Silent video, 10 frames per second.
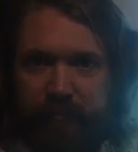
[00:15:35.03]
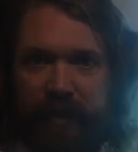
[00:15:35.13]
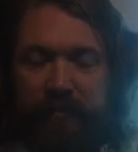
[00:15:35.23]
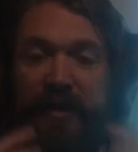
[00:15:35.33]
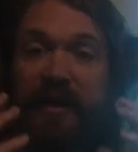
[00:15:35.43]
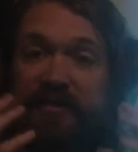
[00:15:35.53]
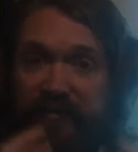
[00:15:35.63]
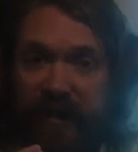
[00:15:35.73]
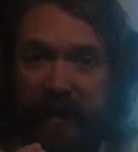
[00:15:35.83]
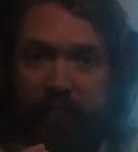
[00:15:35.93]
And because
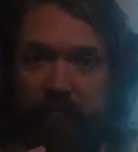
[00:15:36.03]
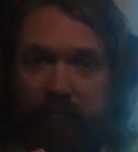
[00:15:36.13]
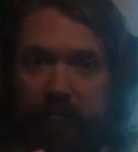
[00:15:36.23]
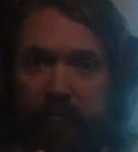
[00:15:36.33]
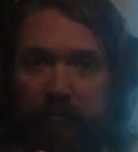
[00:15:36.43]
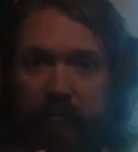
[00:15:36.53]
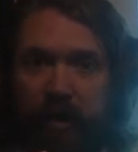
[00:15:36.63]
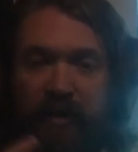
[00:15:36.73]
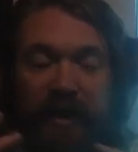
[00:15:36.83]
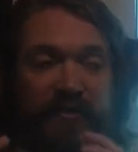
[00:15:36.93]
of that,
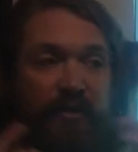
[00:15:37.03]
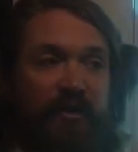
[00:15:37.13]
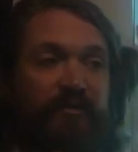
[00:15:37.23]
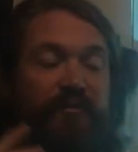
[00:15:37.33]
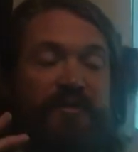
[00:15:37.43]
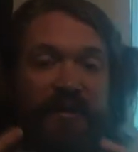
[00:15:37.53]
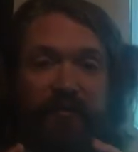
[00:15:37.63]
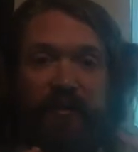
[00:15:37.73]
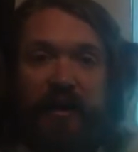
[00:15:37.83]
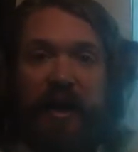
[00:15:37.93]
electrons from
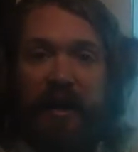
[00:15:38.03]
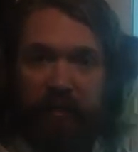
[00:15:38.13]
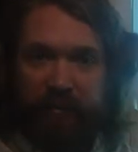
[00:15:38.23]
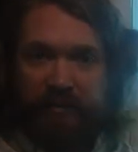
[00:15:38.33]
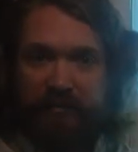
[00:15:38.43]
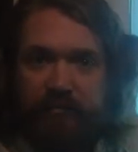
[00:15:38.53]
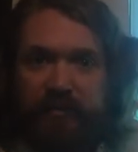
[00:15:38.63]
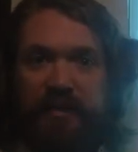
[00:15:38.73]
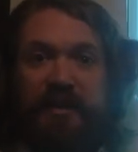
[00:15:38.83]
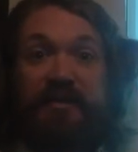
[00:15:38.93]
different elements
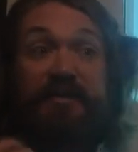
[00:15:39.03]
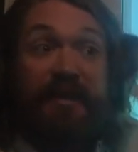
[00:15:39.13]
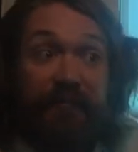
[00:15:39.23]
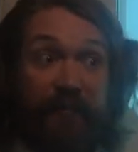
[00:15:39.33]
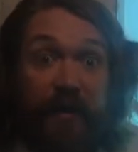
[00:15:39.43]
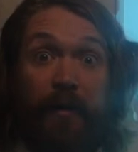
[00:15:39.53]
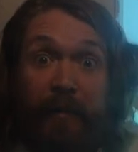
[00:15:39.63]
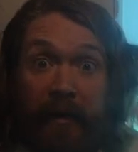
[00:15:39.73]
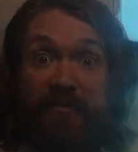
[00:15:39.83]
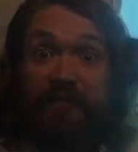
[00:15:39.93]
need different
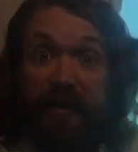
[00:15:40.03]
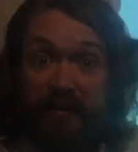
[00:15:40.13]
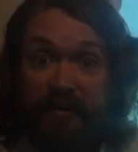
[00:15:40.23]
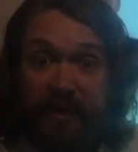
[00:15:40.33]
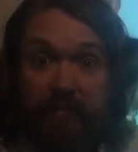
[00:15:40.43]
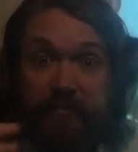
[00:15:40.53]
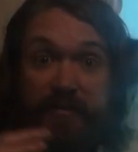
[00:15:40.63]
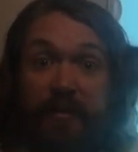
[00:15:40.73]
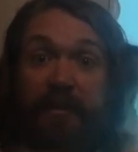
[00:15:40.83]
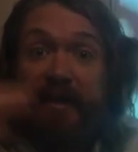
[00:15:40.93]
amounts of energy
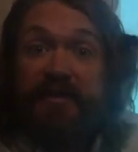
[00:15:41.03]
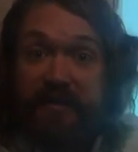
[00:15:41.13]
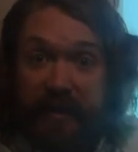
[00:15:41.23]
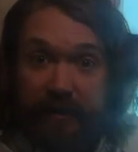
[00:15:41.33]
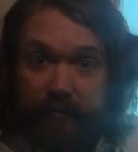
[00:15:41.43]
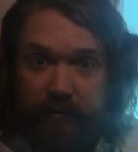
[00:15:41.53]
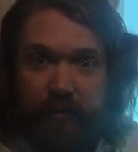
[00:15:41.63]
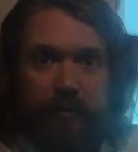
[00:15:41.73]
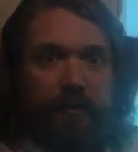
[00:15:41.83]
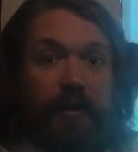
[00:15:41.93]
to be excited.
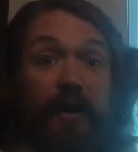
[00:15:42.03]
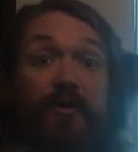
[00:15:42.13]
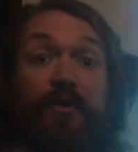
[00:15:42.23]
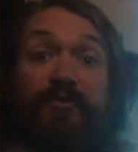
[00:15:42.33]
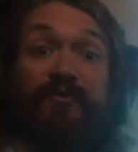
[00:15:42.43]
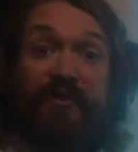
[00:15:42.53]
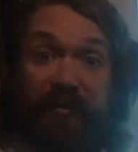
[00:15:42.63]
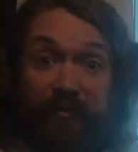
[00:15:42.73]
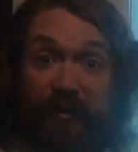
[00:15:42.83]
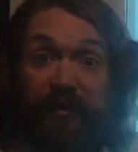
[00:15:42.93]
Those
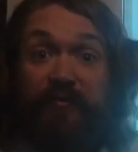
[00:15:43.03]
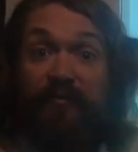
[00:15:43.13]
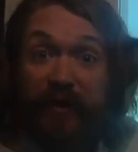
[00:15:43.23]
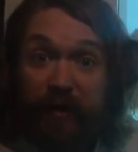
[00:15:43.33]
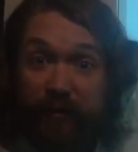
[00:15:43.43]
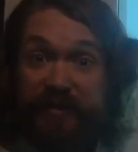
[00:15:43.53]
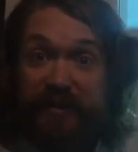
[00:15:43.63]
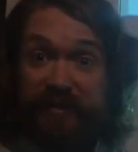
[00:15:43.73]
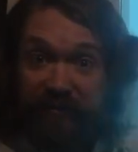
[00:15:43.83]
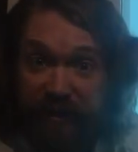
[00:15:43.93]
different
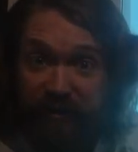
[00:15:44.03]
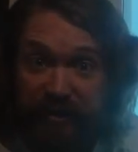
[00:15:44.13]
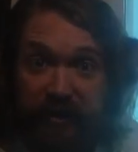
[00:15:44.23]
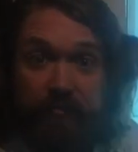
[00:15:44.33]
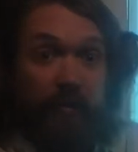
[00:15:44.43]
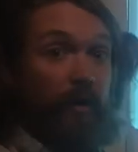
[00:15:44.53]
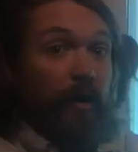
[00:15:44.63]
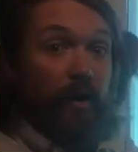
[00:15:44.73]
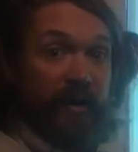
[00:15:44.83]
frequencies of energy are